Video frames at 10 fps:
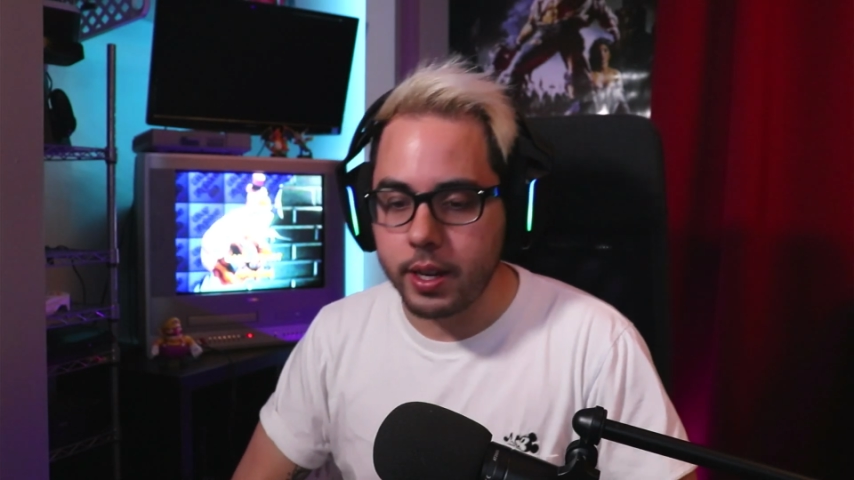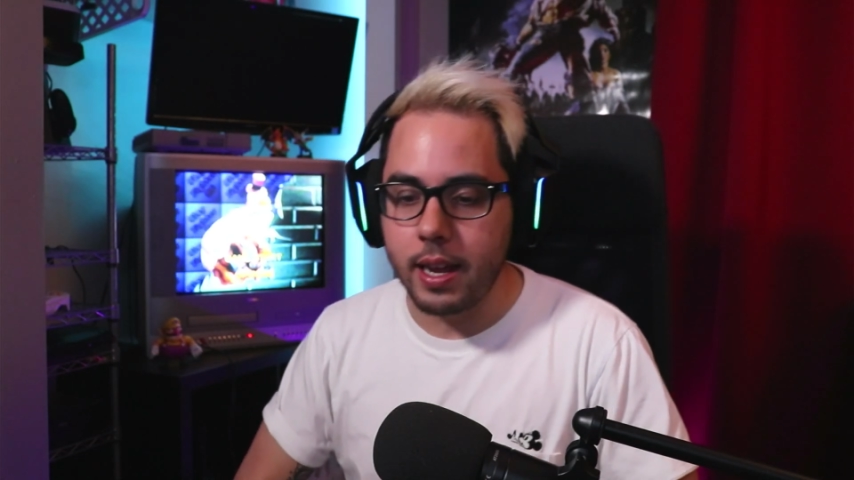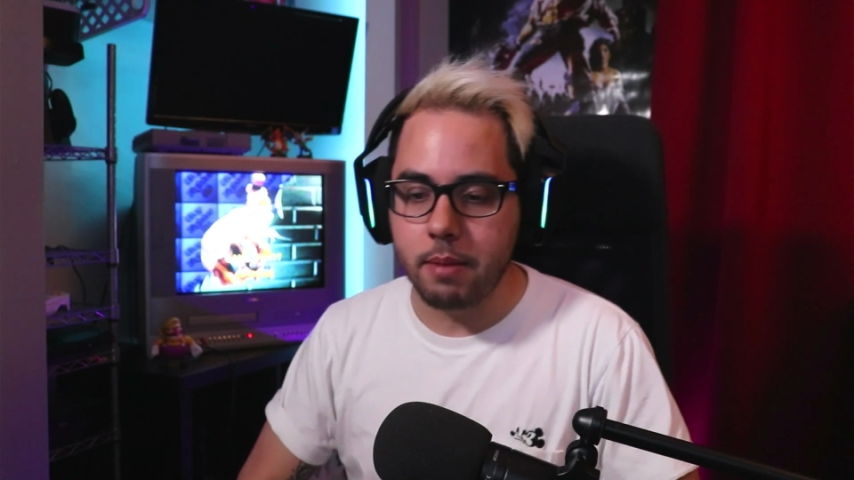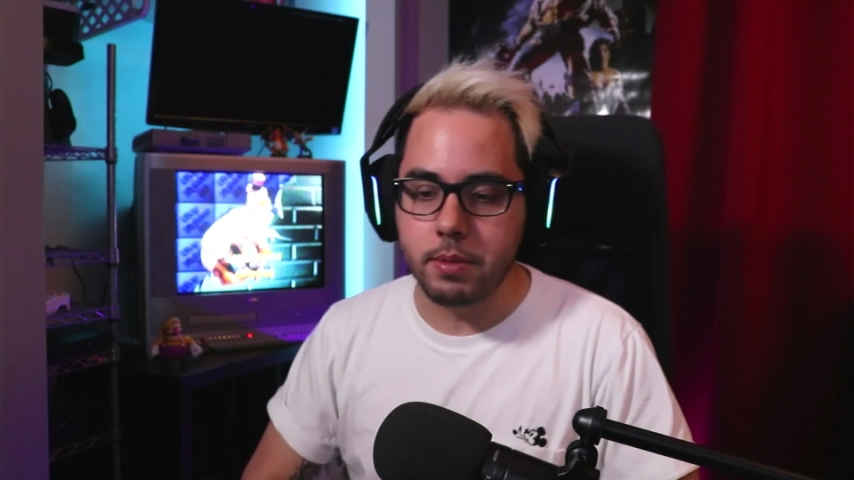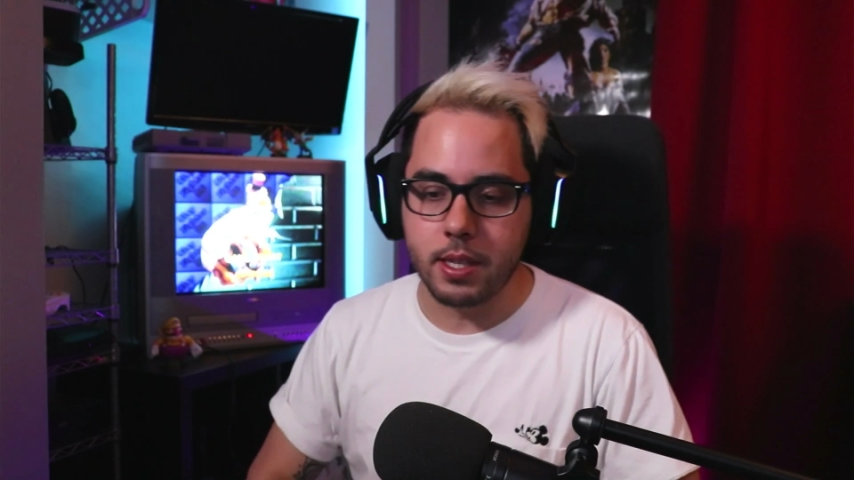
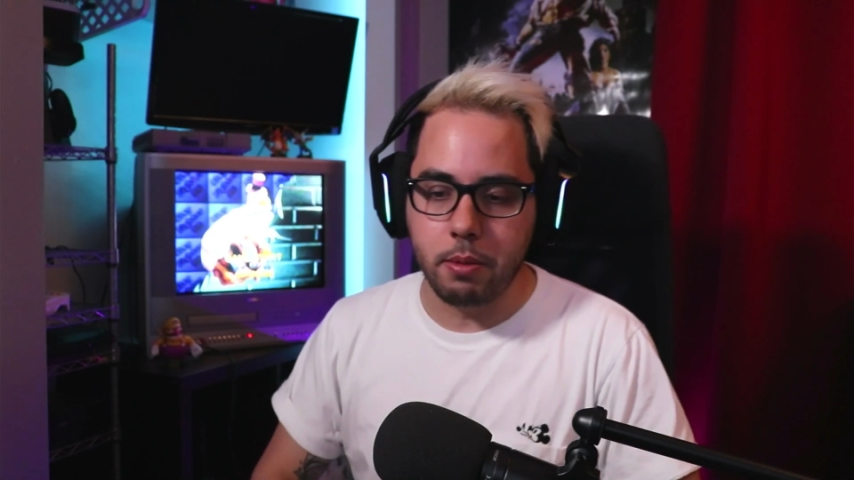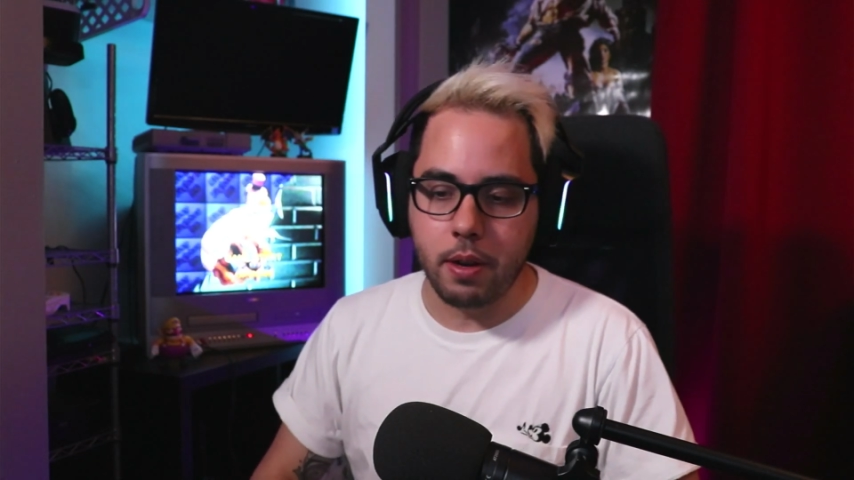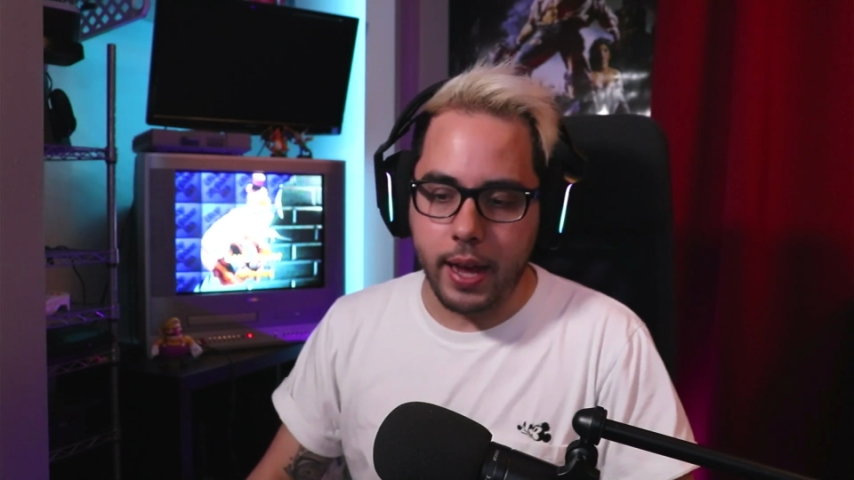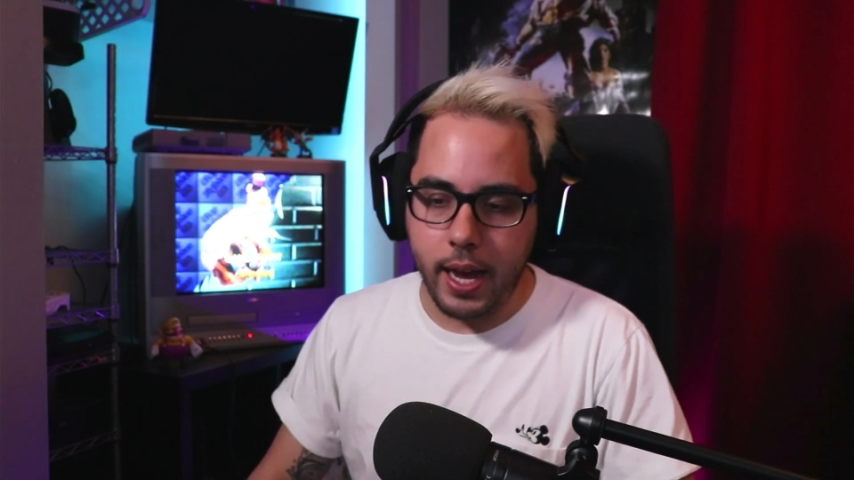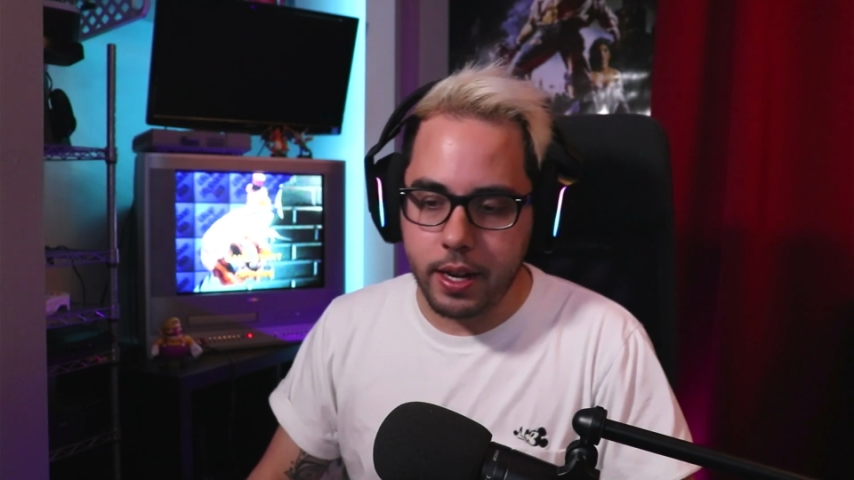games that we've
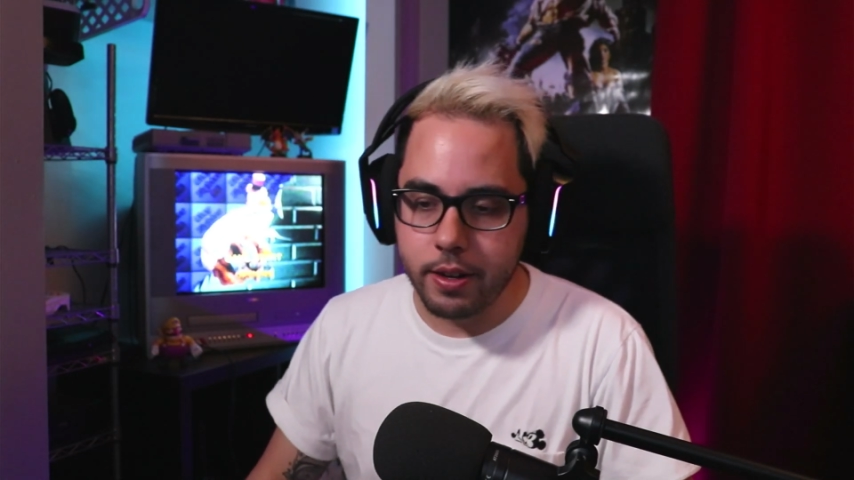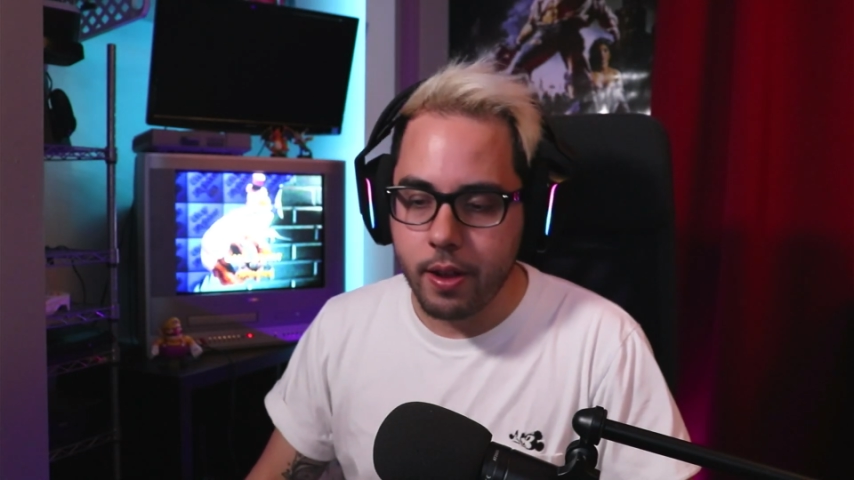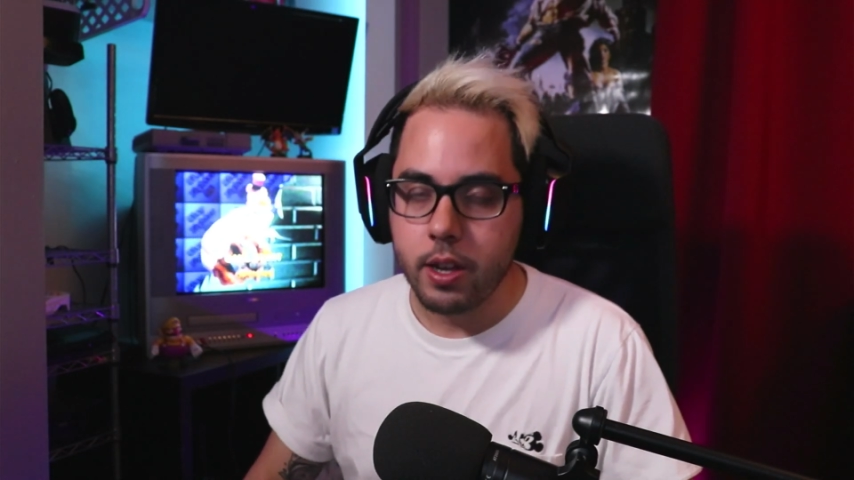added